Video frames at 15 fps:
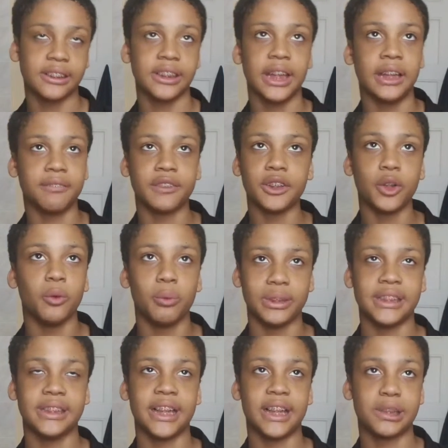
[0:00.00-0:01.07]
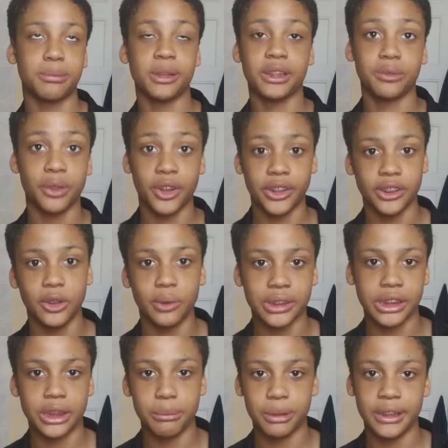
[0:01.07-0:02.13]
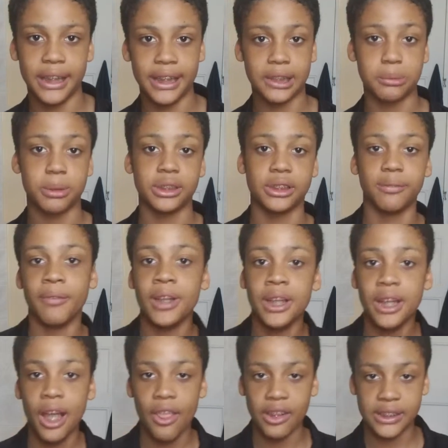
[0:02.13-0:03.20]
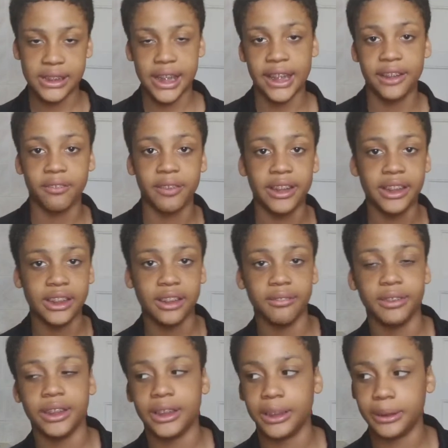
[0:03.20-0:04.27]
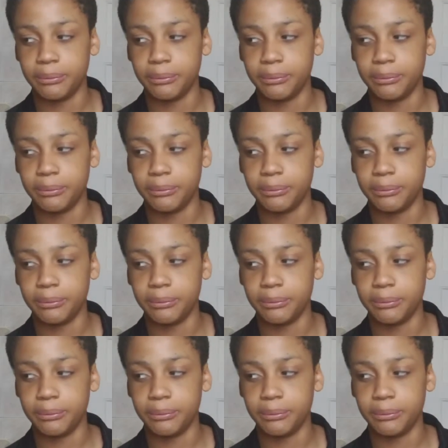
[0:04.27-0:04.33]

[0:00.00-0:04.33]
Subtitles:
you don't have to know what's next because you already know what's going to be next because of the second rating of the